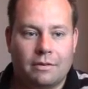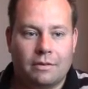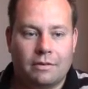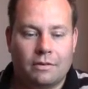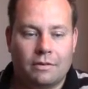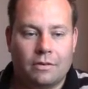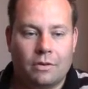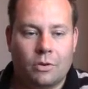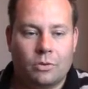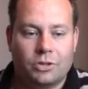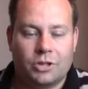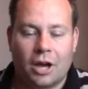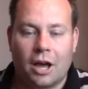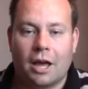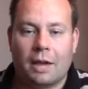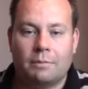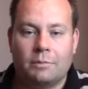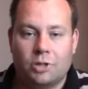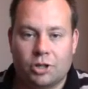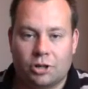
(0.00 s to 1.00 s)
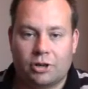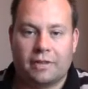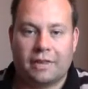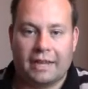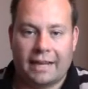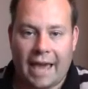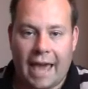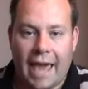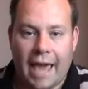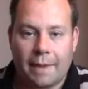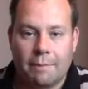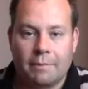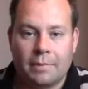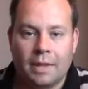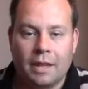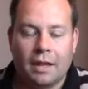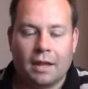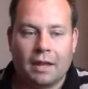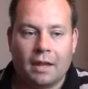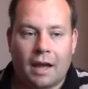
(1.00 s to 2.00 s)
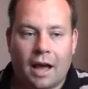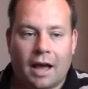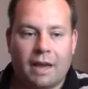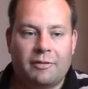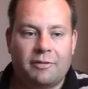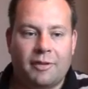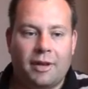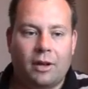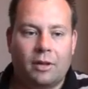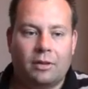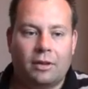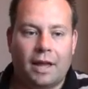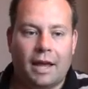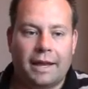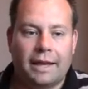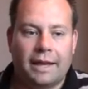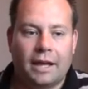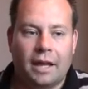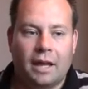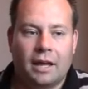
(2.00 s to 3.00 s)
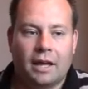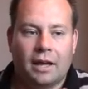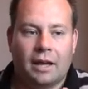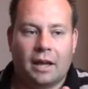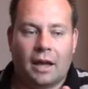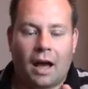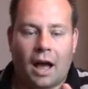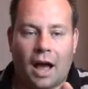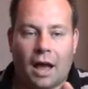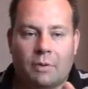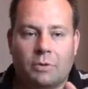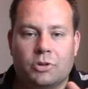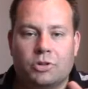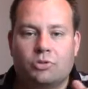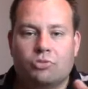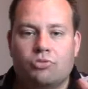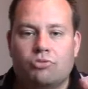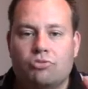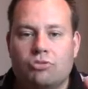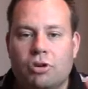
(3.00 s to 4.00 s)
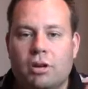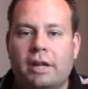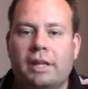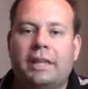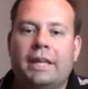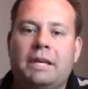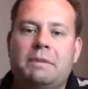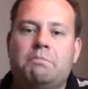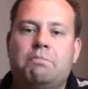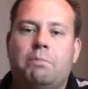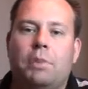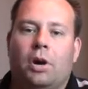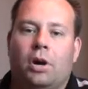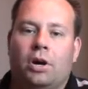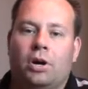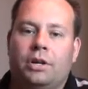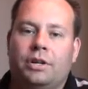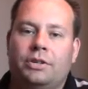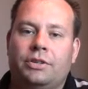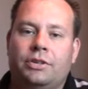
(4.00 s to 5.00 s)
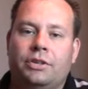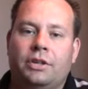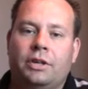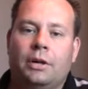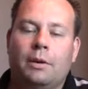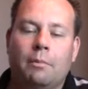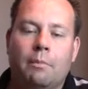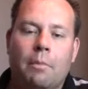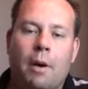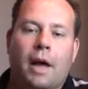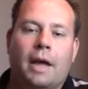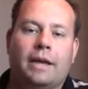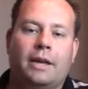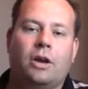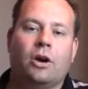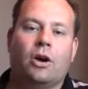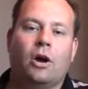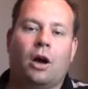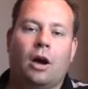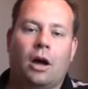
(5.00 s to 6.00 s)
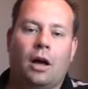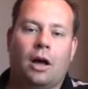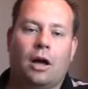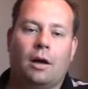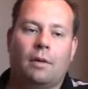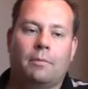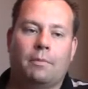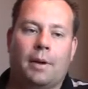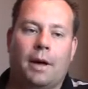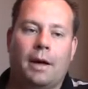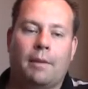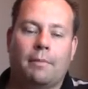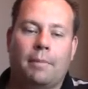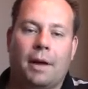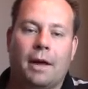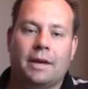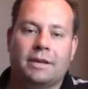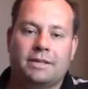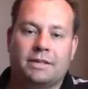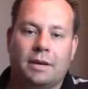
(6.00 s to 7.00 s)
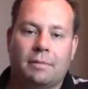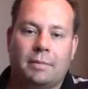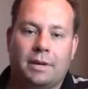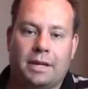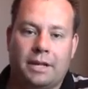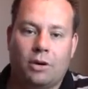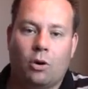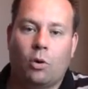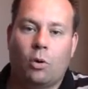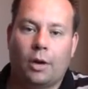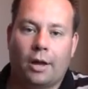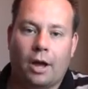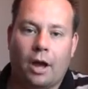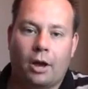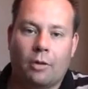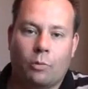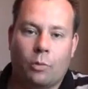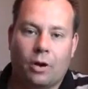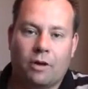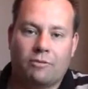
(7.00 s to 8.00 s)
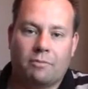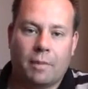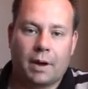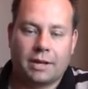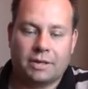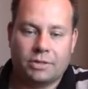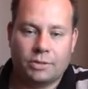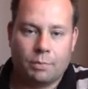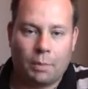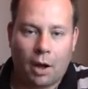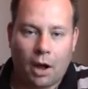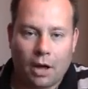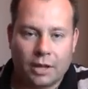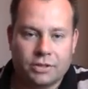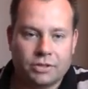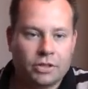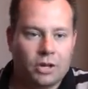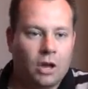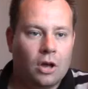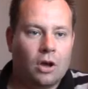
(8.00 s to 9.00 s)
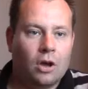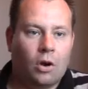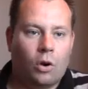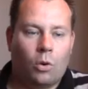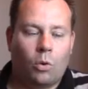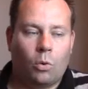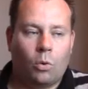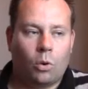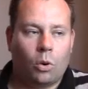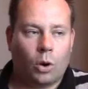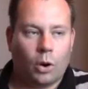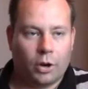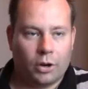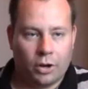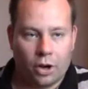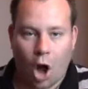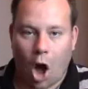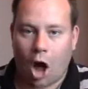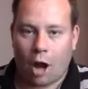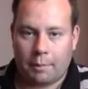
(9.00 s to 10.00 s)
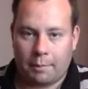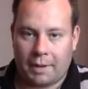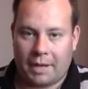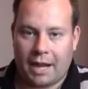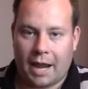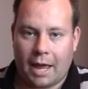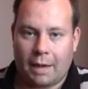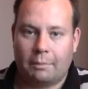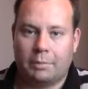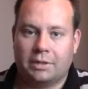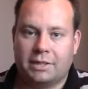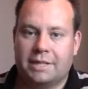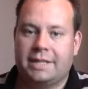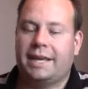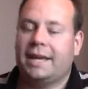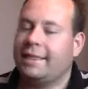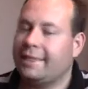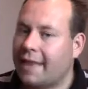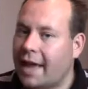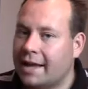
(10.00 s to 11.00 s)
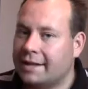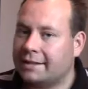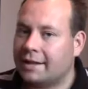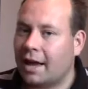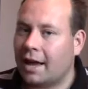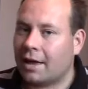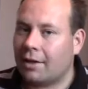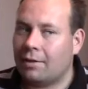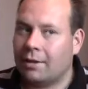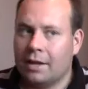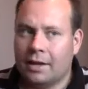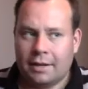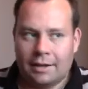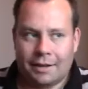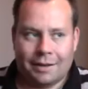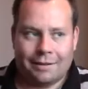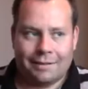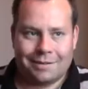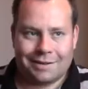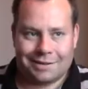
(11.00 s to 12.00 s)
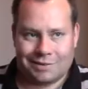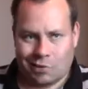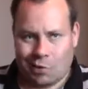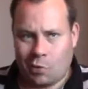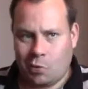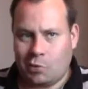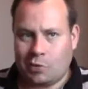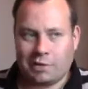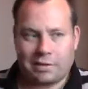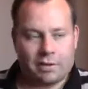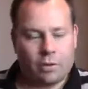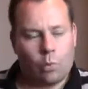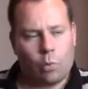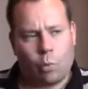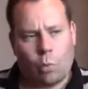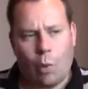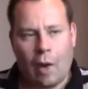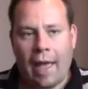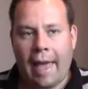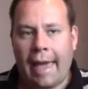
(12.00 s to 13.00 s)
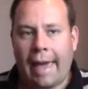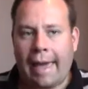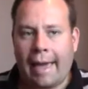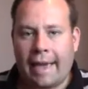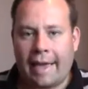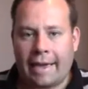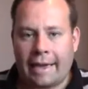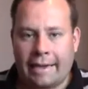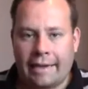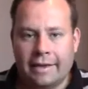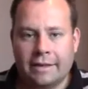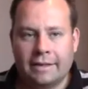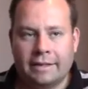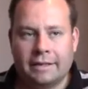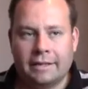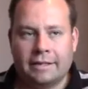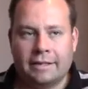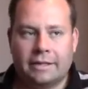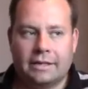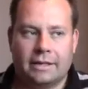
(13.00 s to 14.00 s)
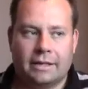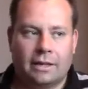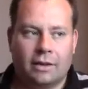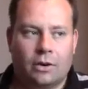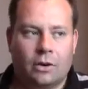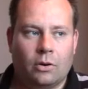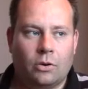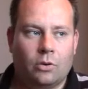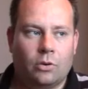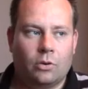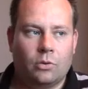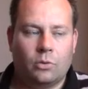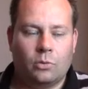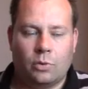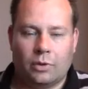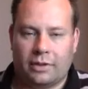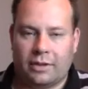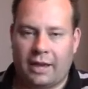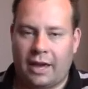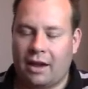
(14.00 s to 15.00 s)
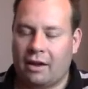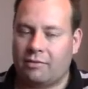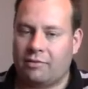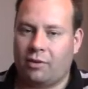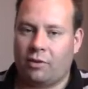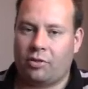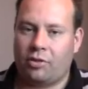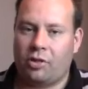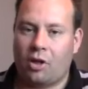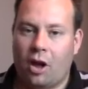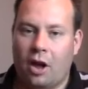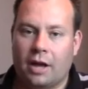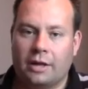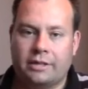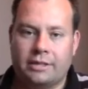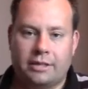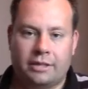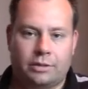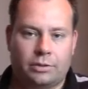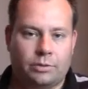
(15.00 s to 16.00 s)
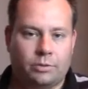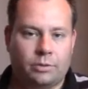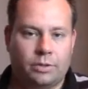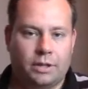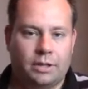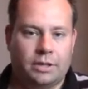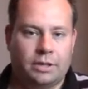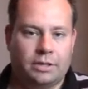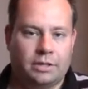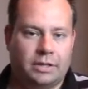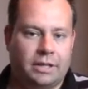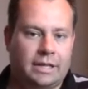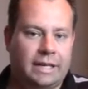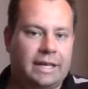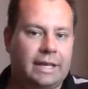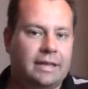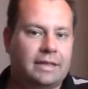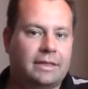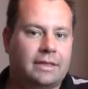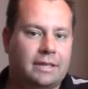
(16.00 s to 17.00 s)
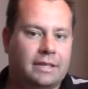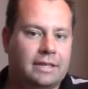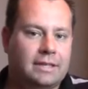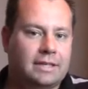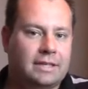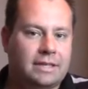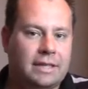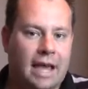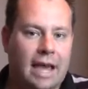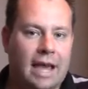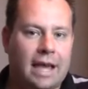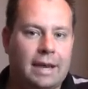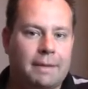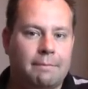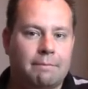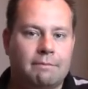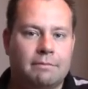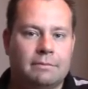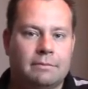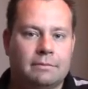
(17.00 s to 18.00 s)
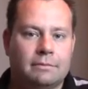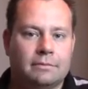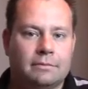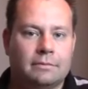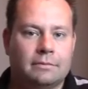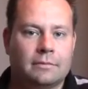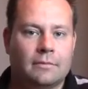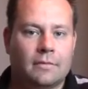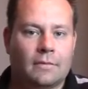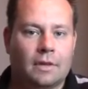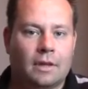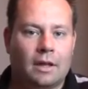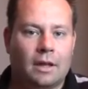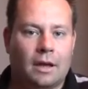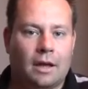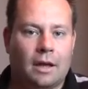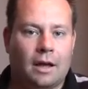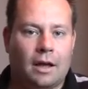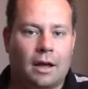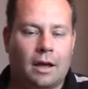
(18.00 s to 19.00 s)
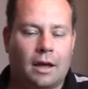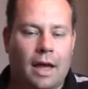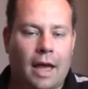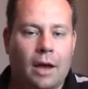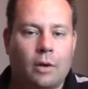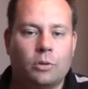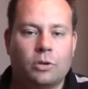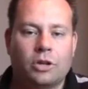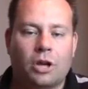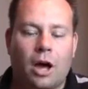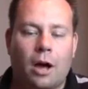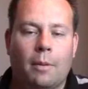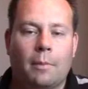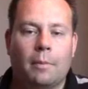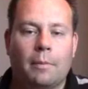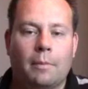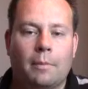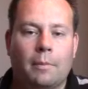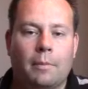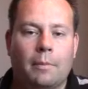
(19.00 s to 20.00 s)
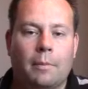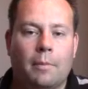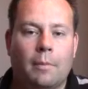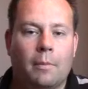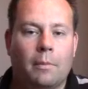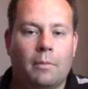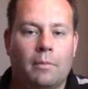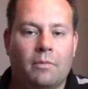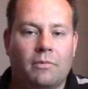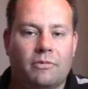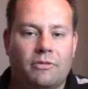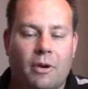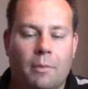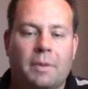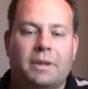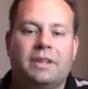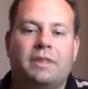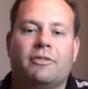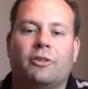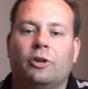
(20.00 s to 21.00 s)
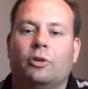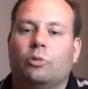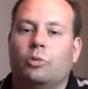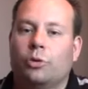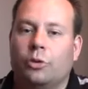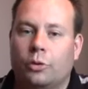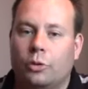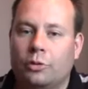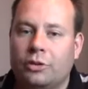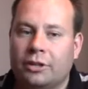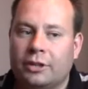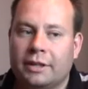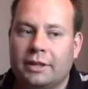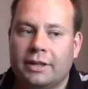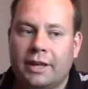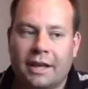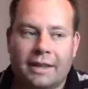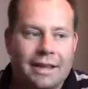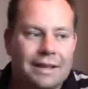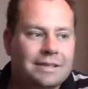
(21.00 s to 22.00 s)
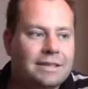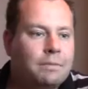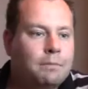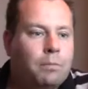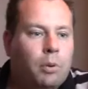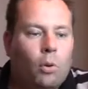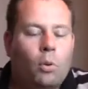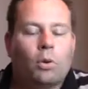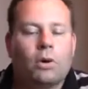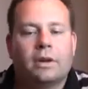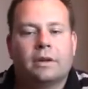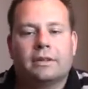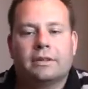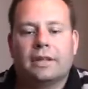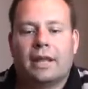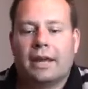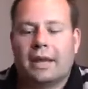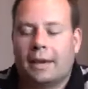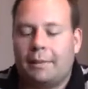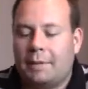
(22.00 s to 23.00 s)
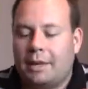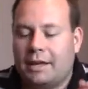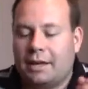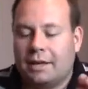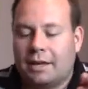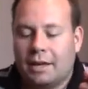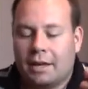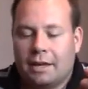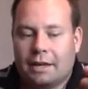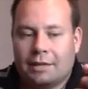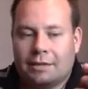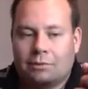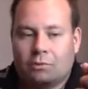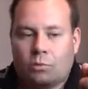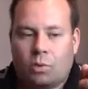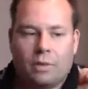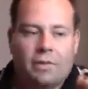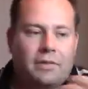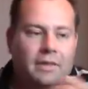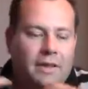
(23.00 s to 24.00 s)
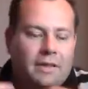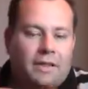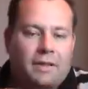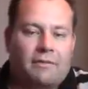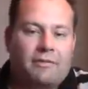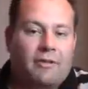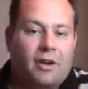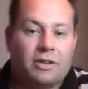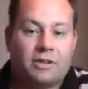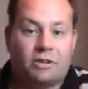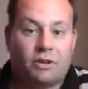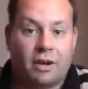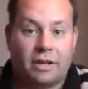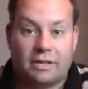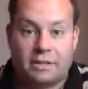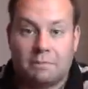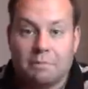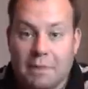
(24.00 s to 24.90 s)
no time during the game, I felt like I was really burnt by somebody going on one of my spots, or not being able to get that tile. There's always a way, you know, with careful thought, to get the same outcome from a different route. And that's important. Like, I mean, one thing that frustrates